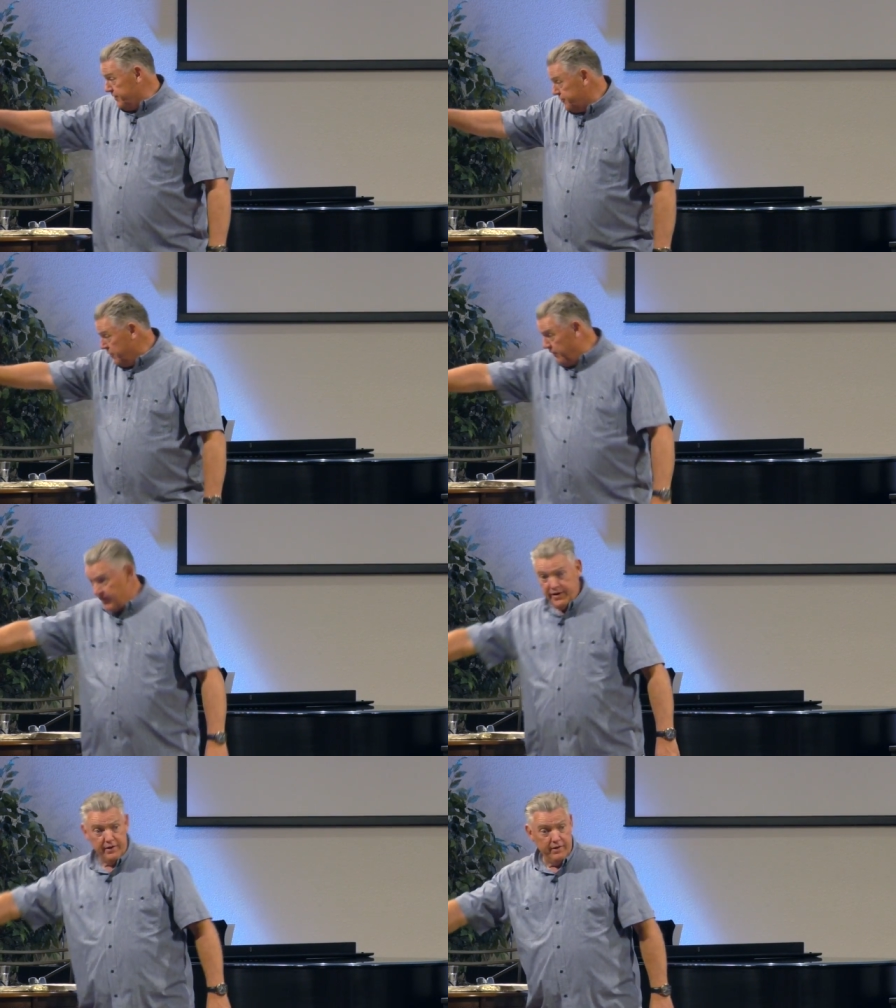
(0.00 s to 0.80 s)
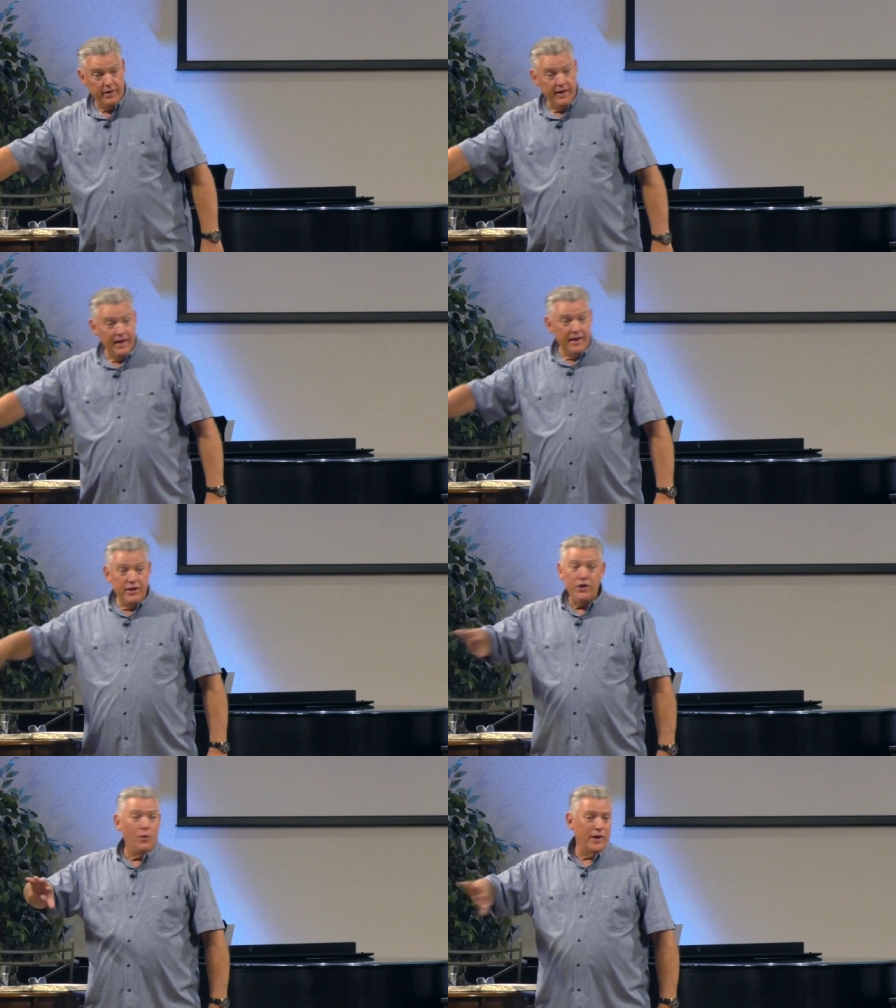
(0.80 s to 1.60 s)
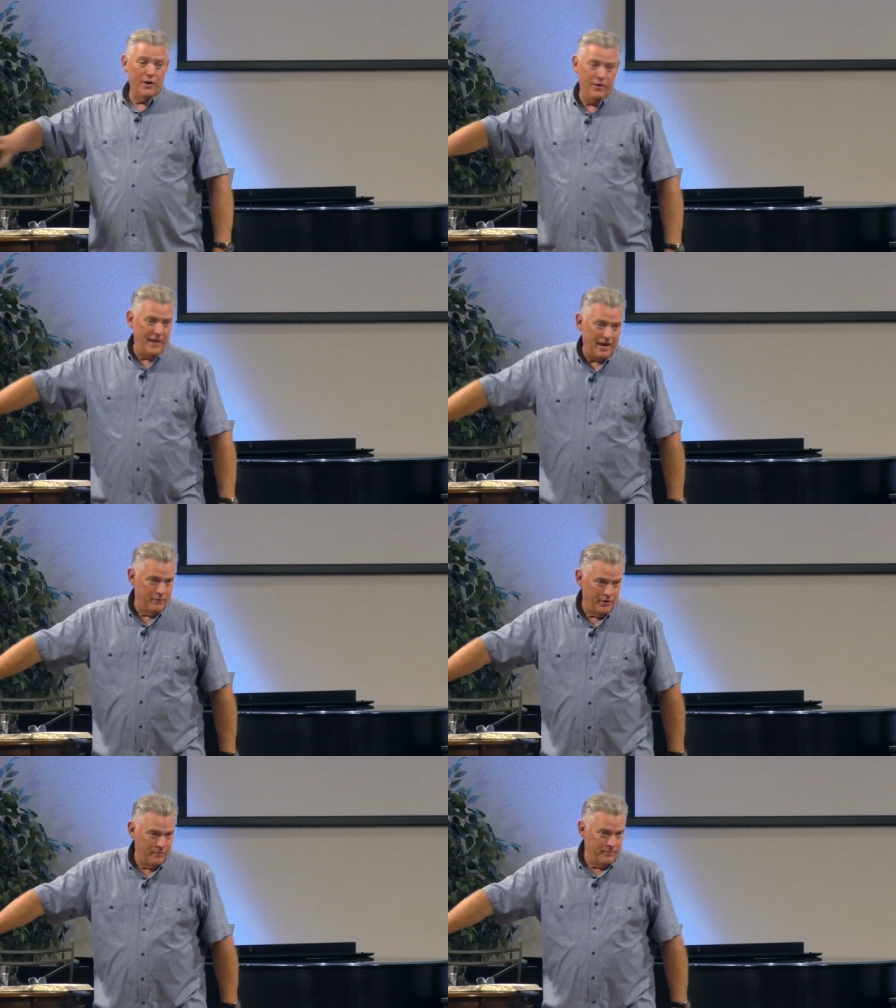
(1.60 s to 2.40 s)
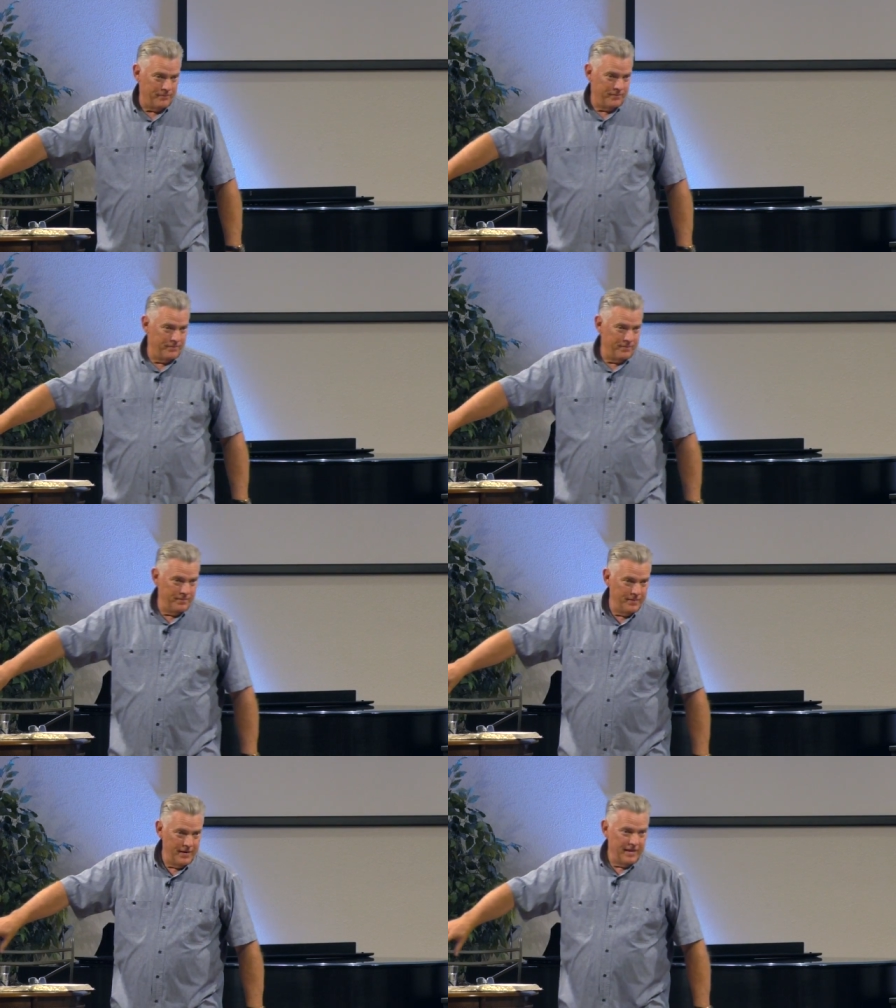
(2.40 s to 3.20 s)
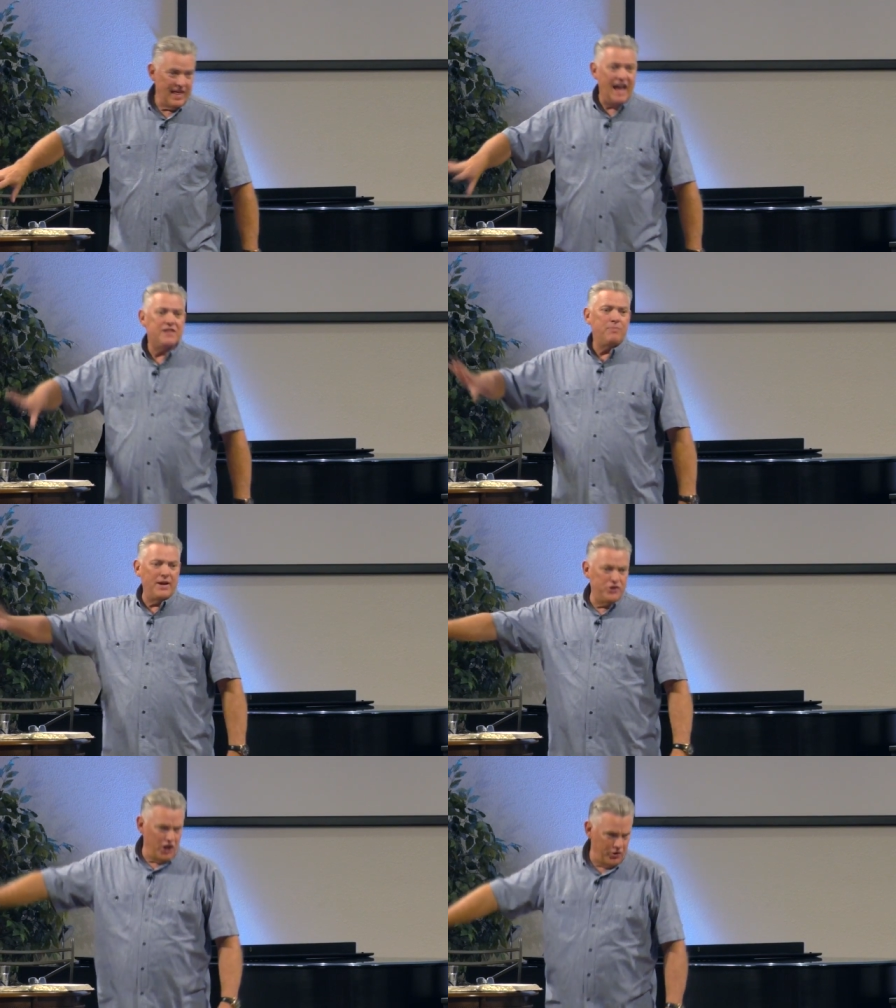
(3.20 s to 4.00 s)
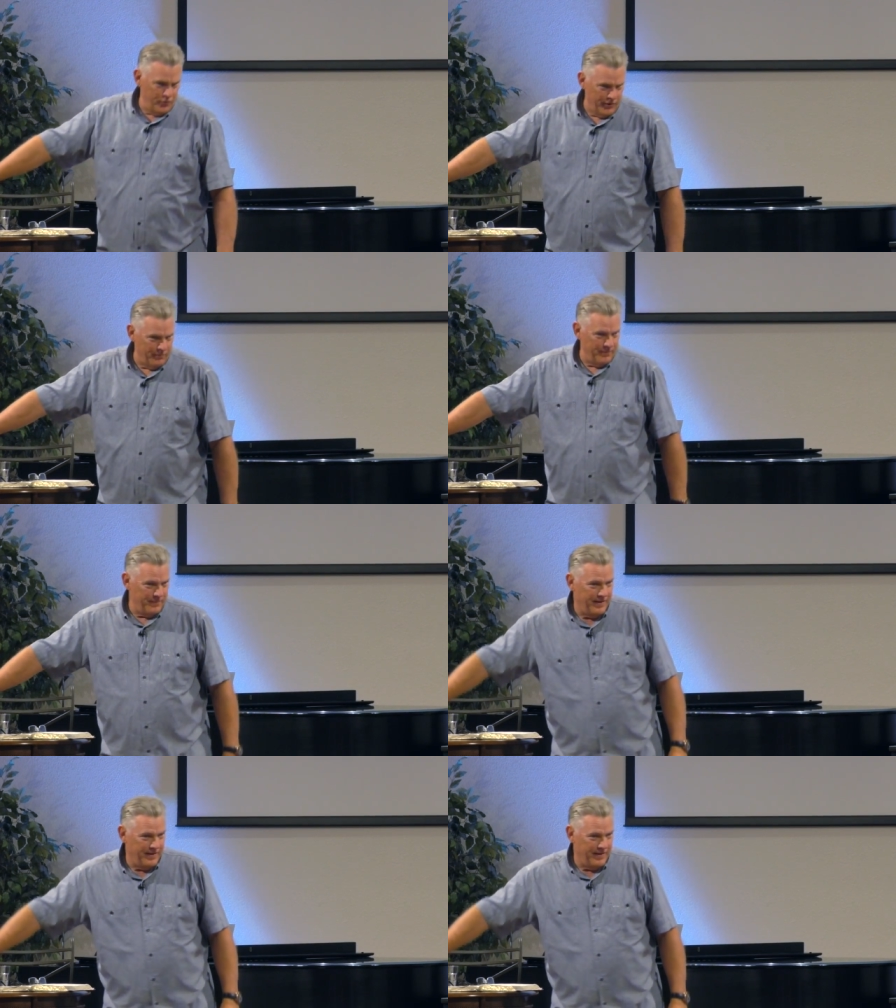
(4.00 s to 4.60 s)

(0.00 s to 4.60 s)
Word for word: this room over here, you don't want to go in that room. That's my junk room.